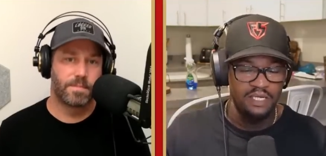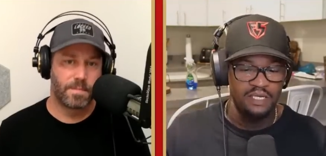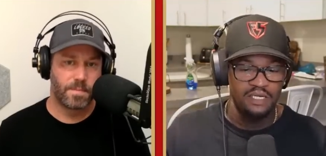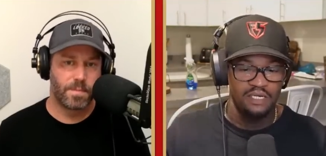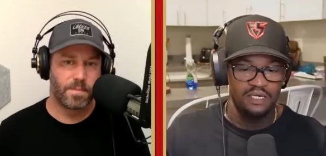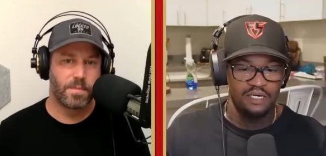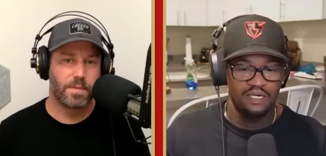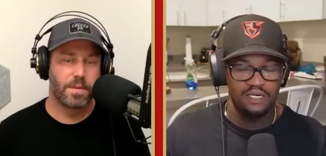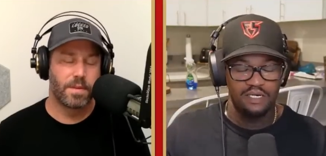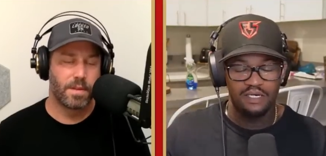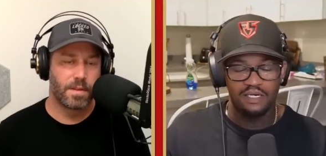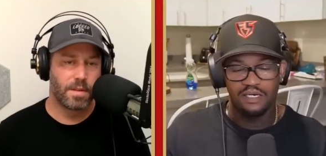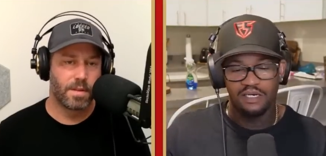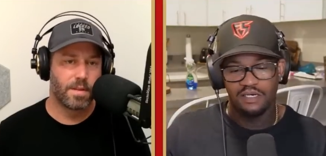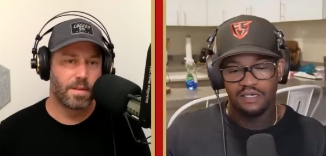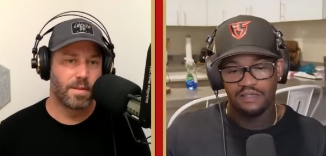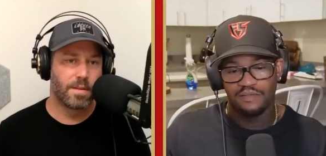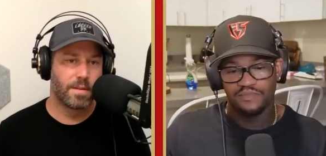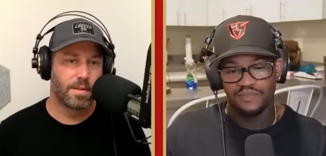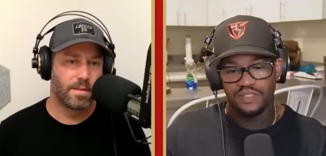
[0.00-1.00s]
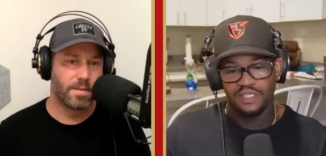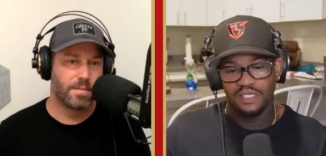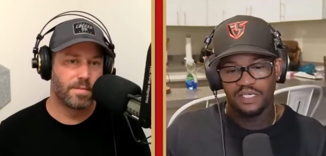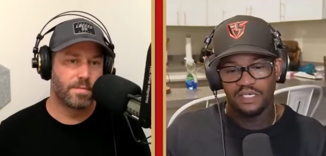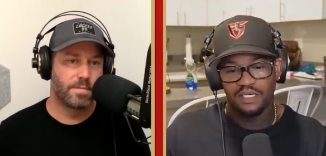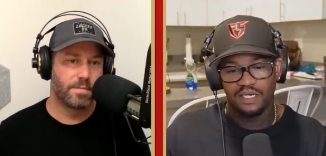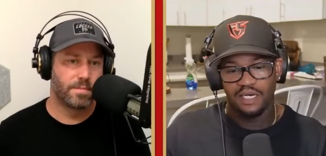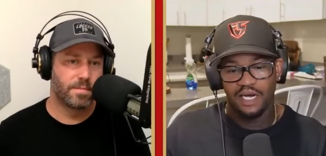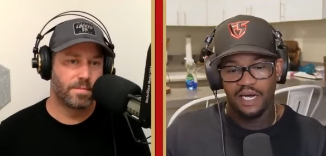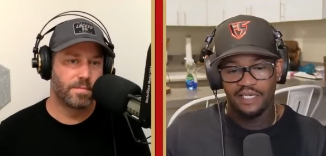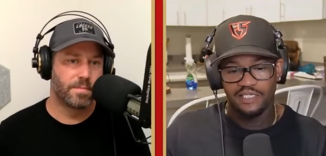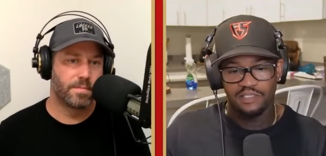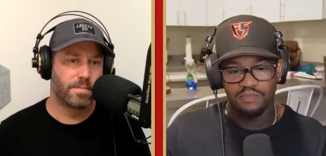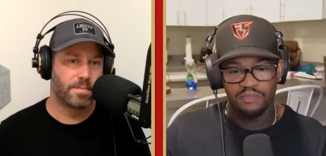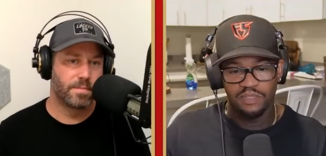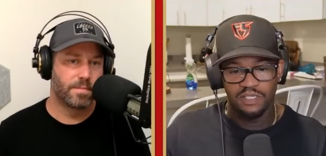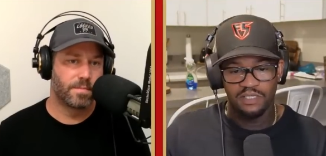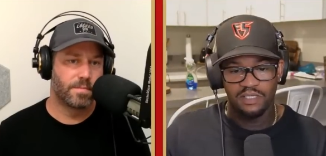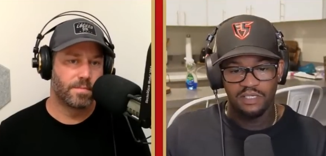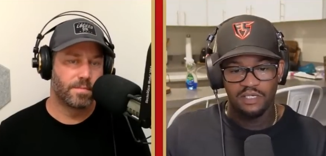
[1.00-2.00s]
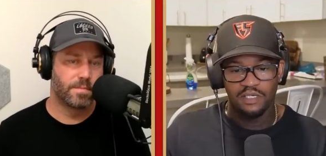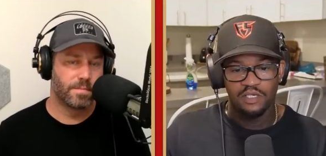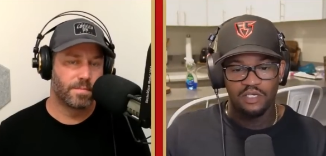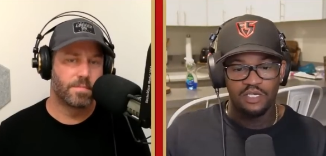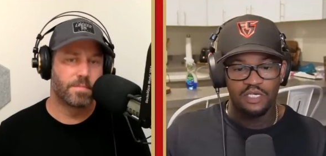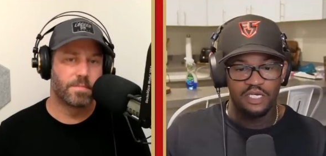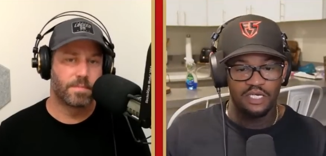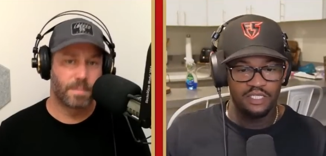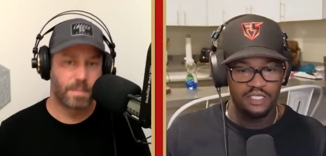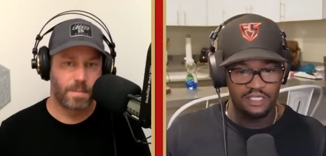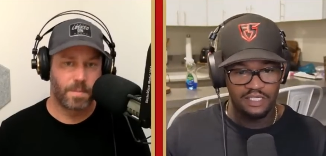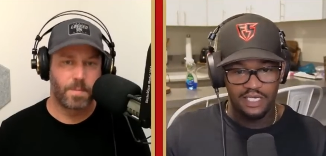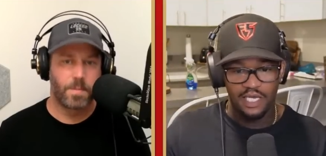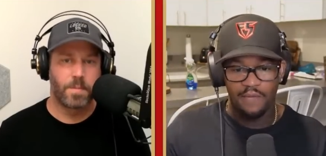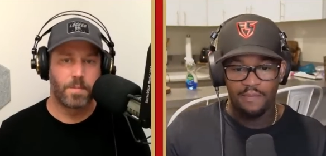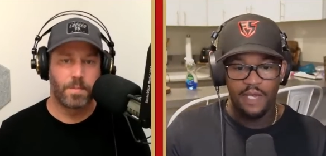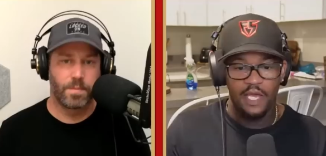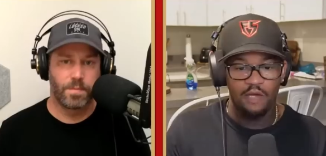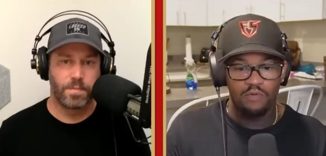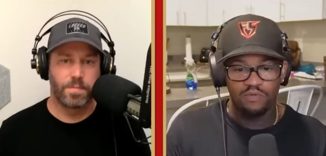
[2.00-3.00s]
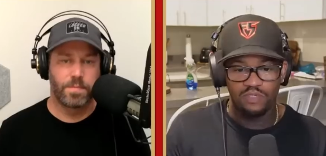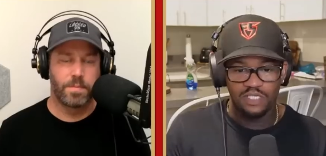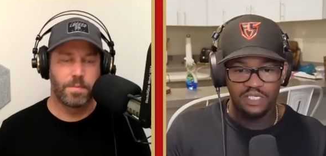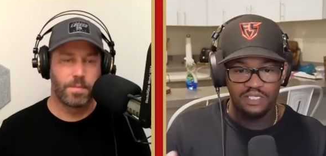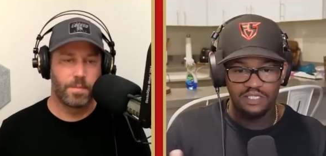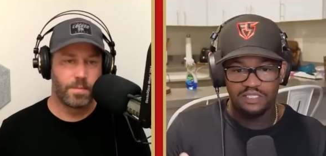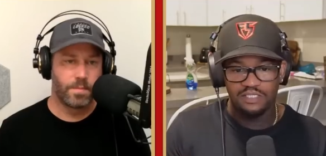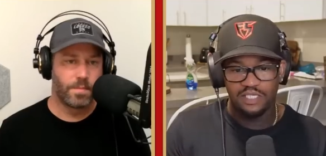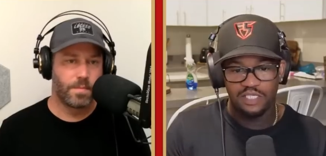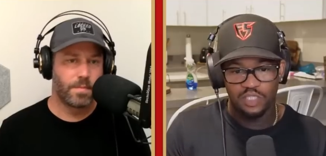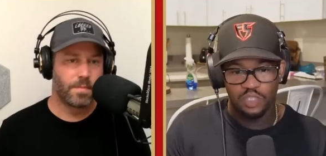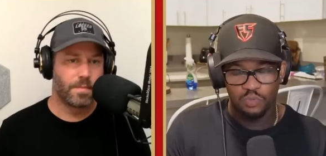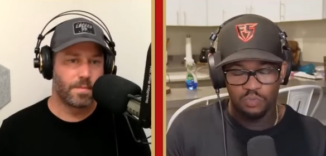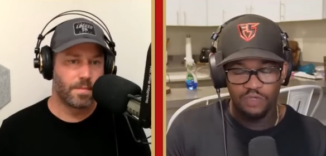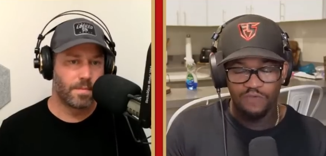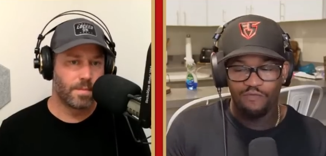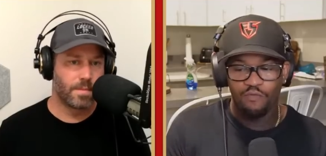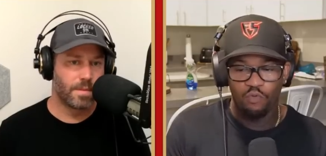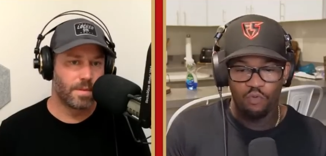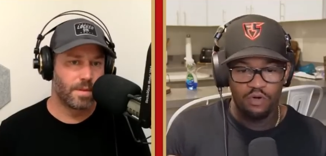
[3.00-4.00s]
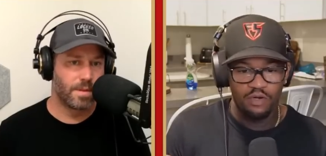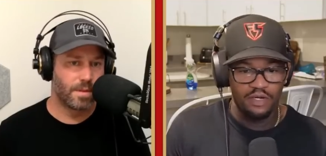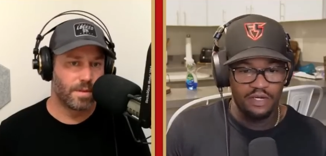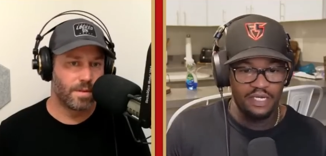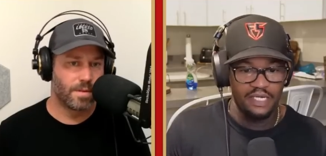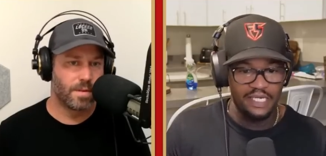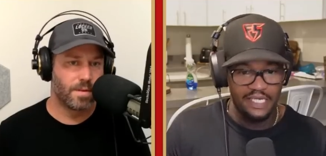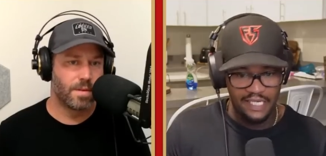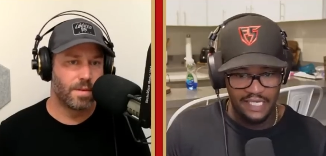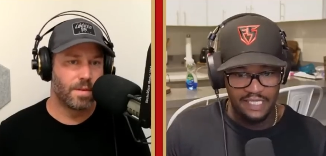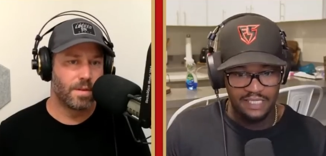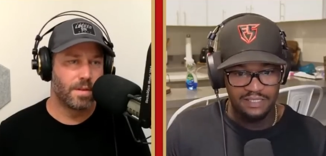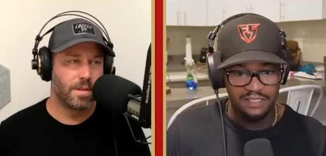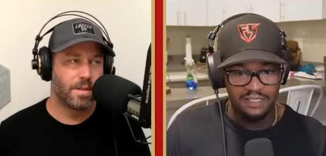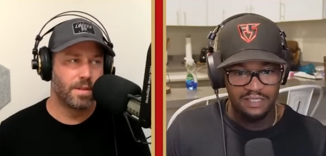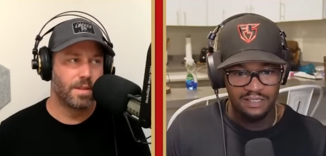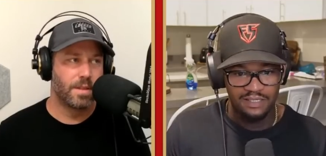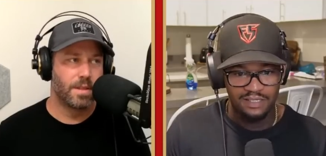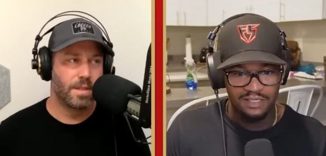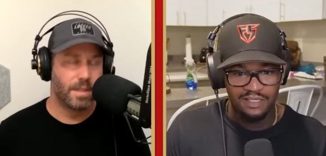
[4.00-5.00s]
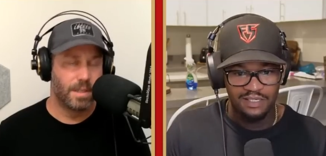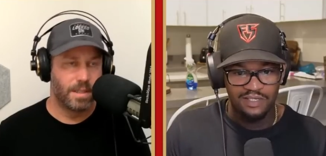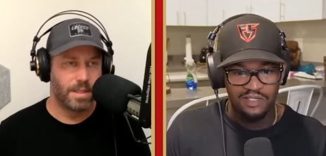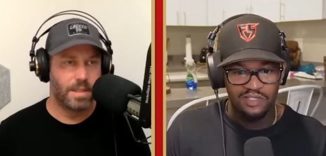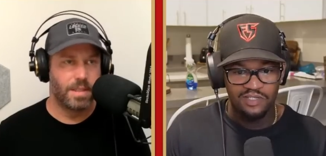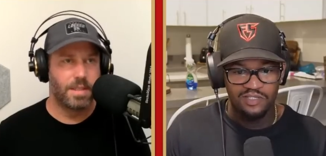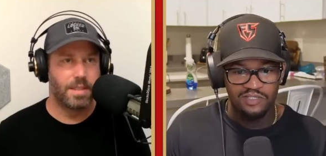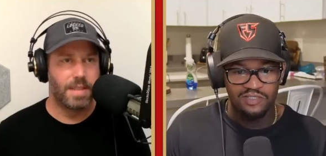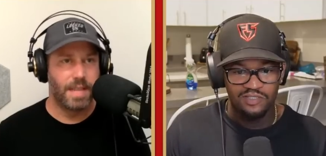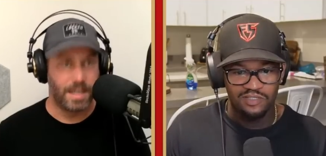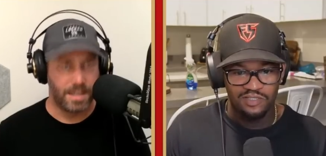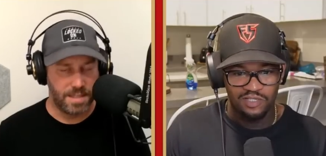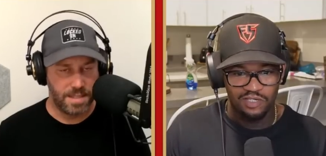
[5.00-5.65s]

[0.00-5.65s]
Speaker 1: uh, uh, Highsmith, and then Cam Heyward, he is a three four end Yes.